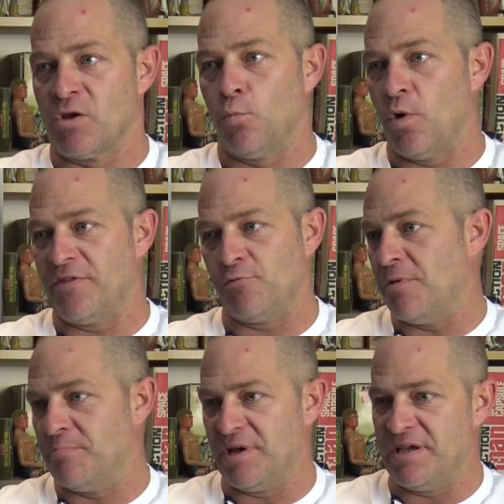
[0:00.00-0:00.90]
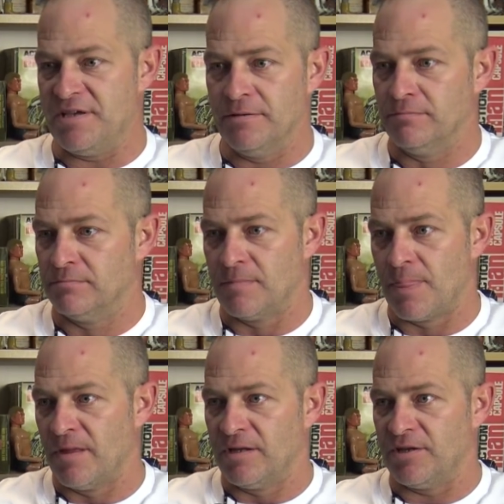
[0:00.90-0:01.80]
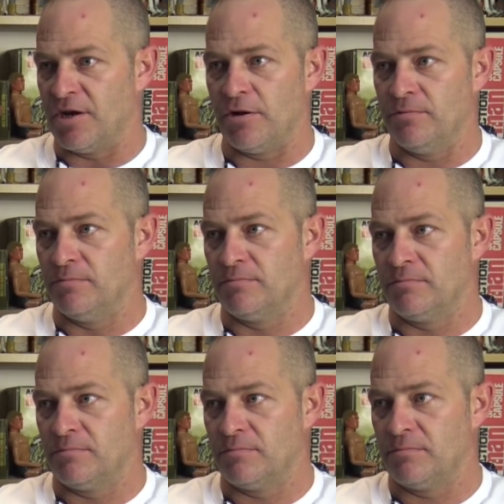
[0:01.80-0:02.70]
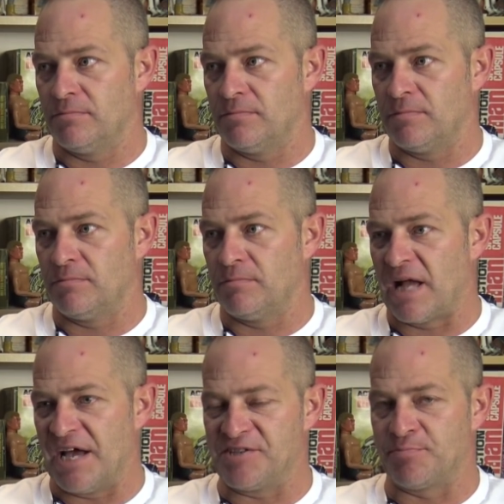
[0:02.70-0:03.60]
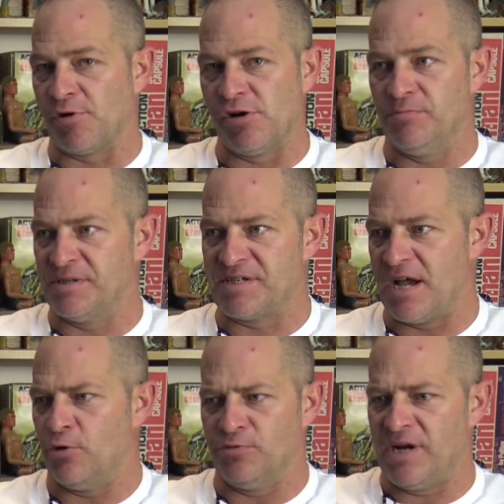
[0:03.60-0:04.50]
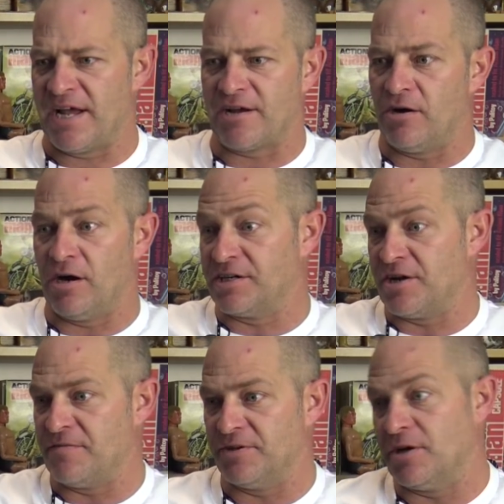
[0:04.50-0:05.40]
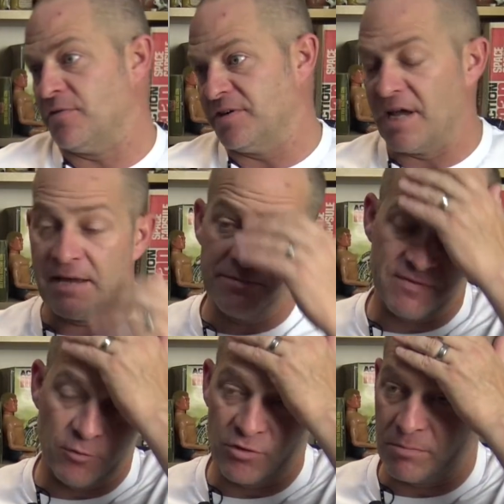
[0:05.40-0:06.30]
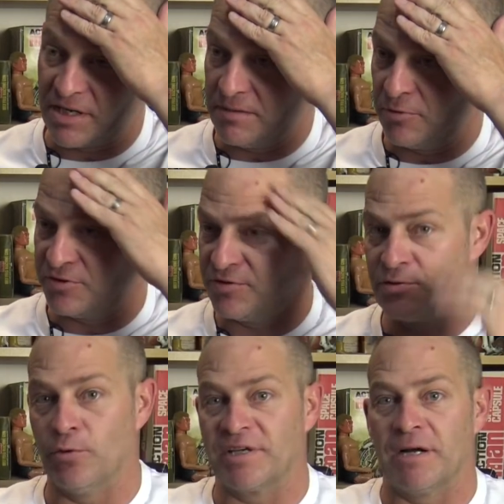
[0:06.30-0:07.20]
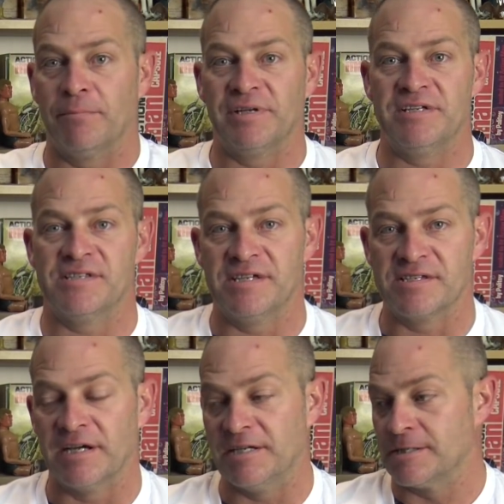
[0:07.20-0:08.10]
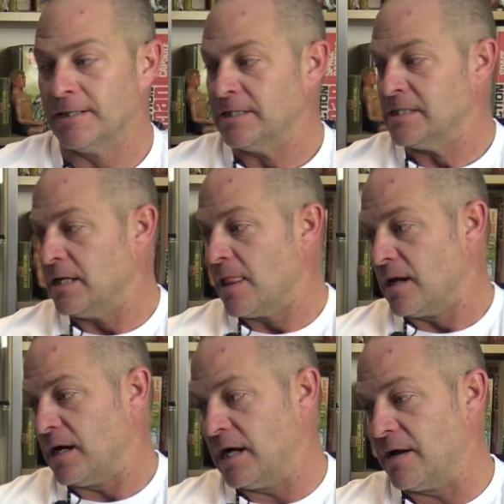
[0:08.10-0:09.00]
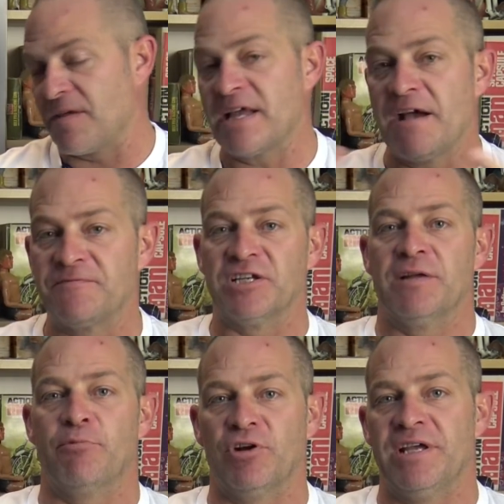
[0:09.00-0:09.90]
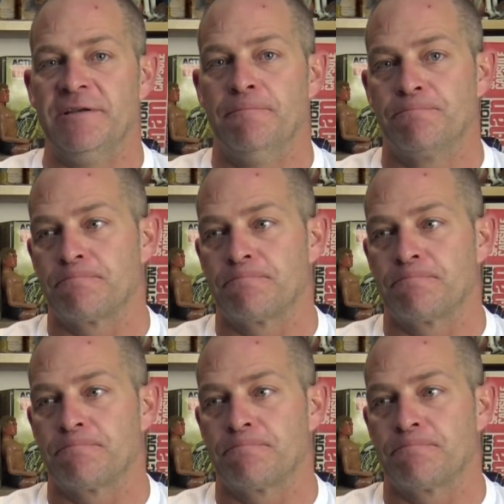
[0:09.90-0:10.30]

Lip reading: whether it be, you know, Hasbro, Mattel, NECA, I don't even know the names of all the bloody modern toy companies these days. They have deliberately,